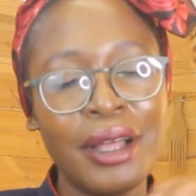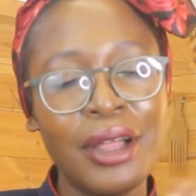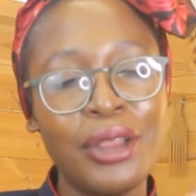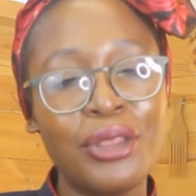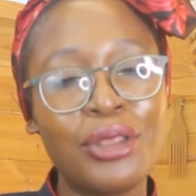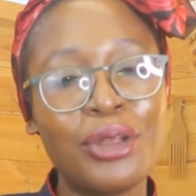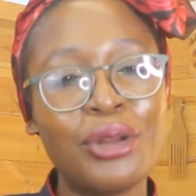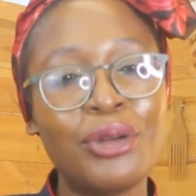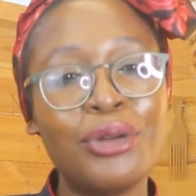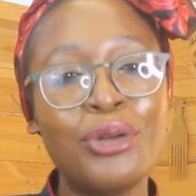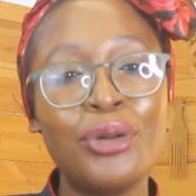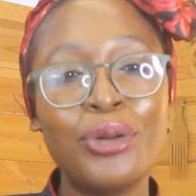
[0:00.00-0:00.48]

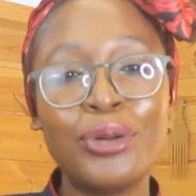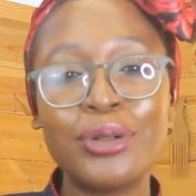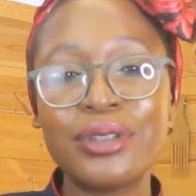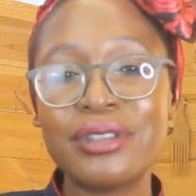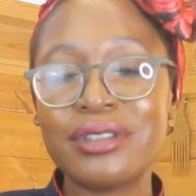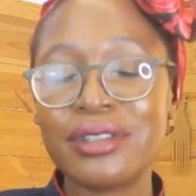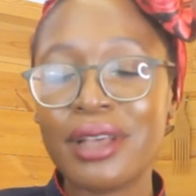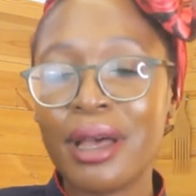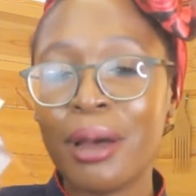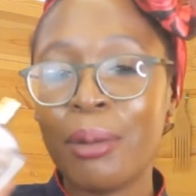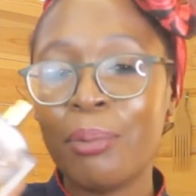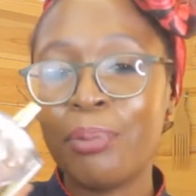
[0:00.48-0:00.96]
The
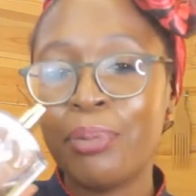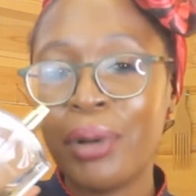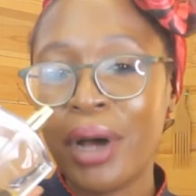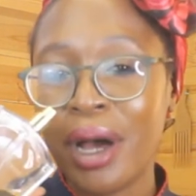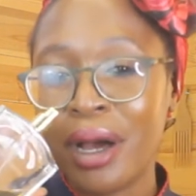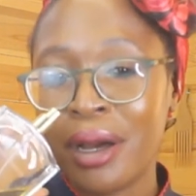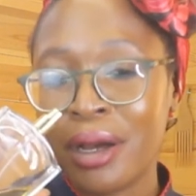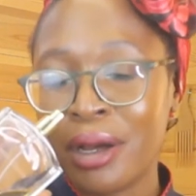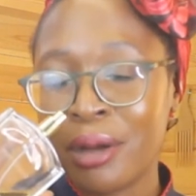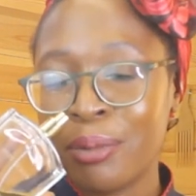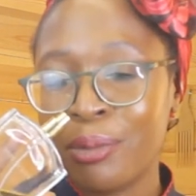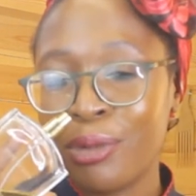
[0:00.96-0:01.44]
notes are
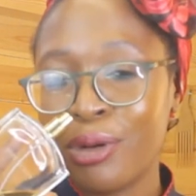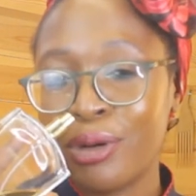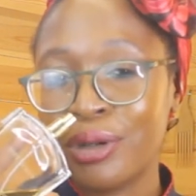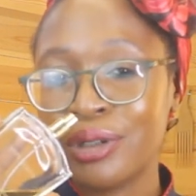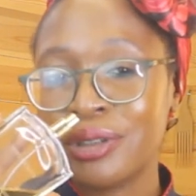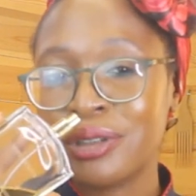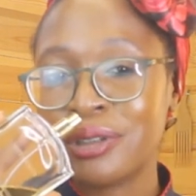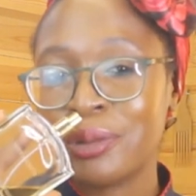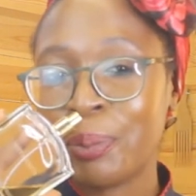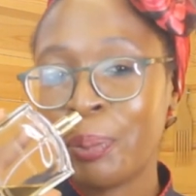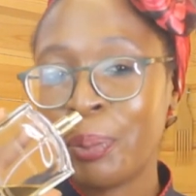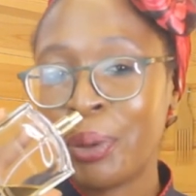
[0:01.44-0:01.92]

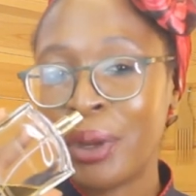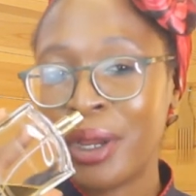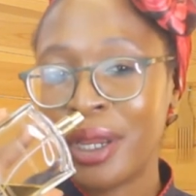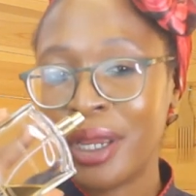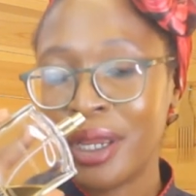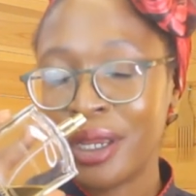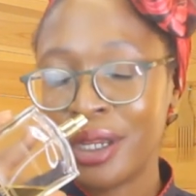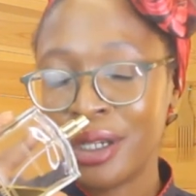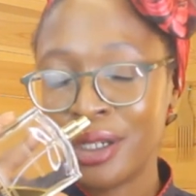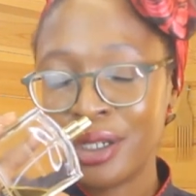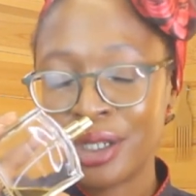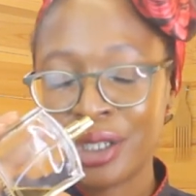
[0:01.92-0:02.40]
bergamot,
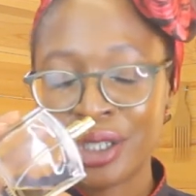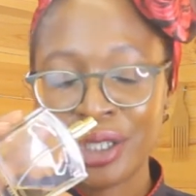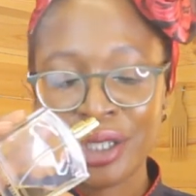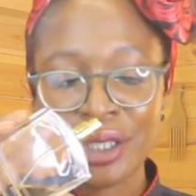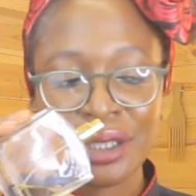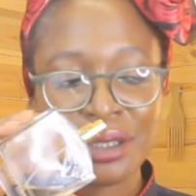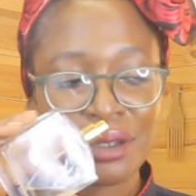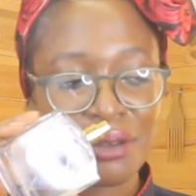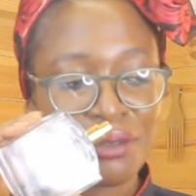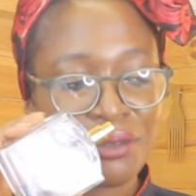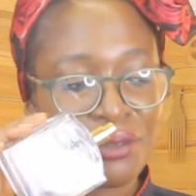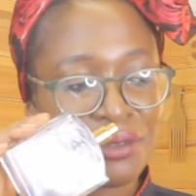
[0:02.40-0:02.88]

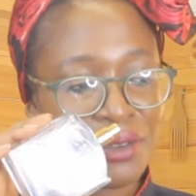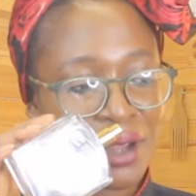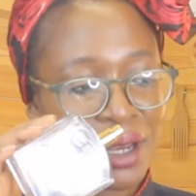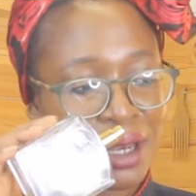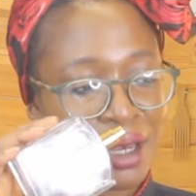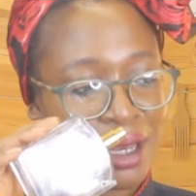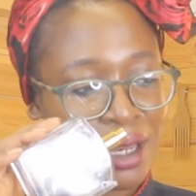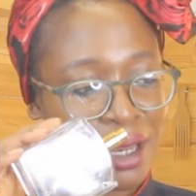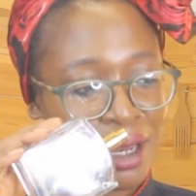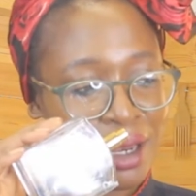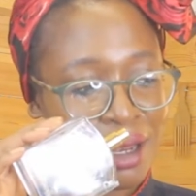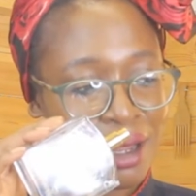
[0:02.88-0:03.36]
peach,
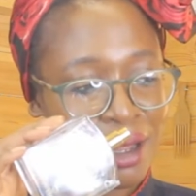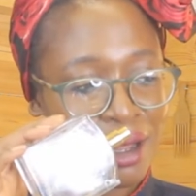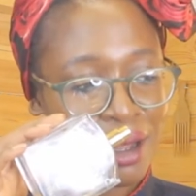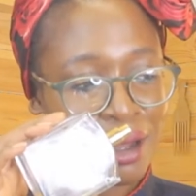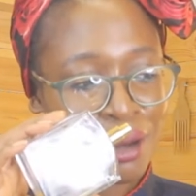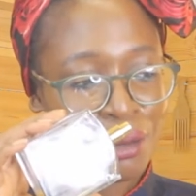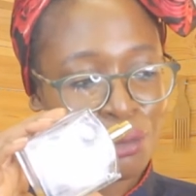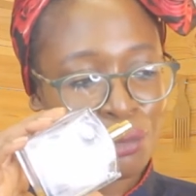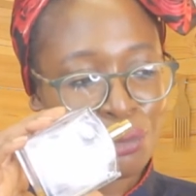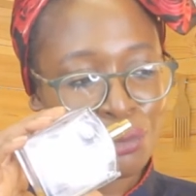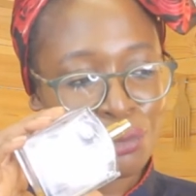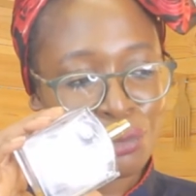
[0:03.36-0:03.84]

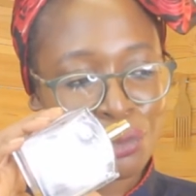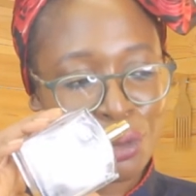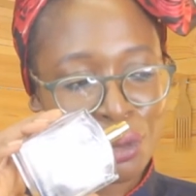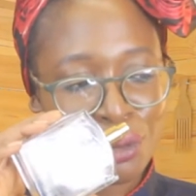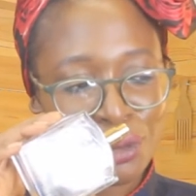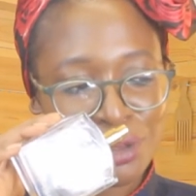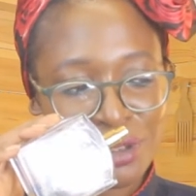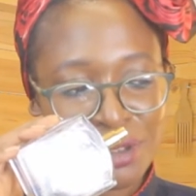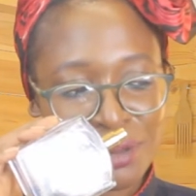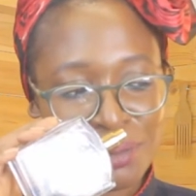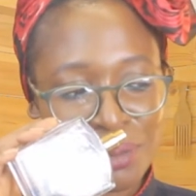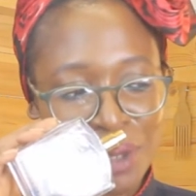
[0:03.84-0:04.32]
vanilla,
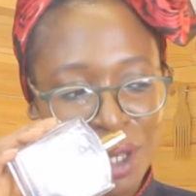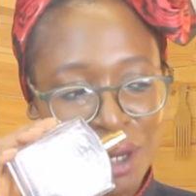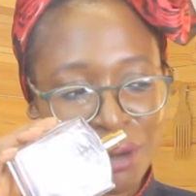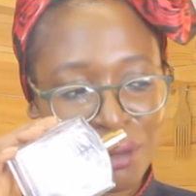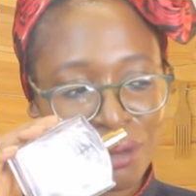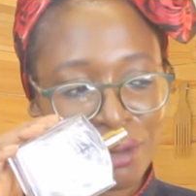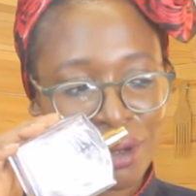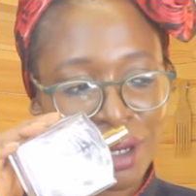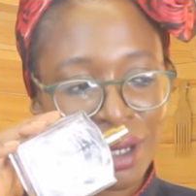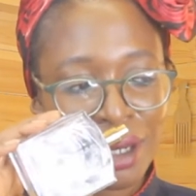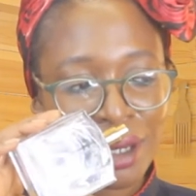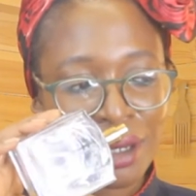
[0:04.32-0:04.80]

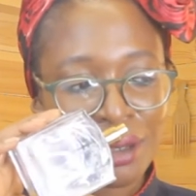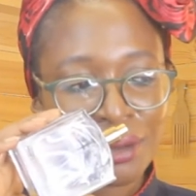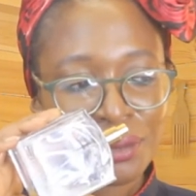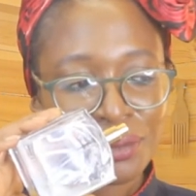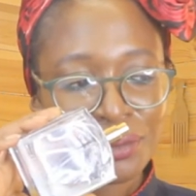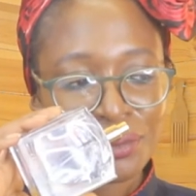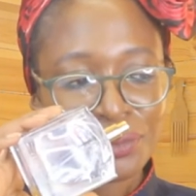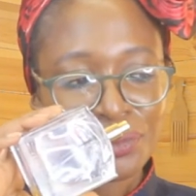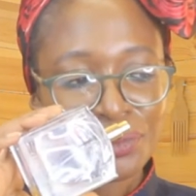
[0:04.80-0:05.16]
rosemary,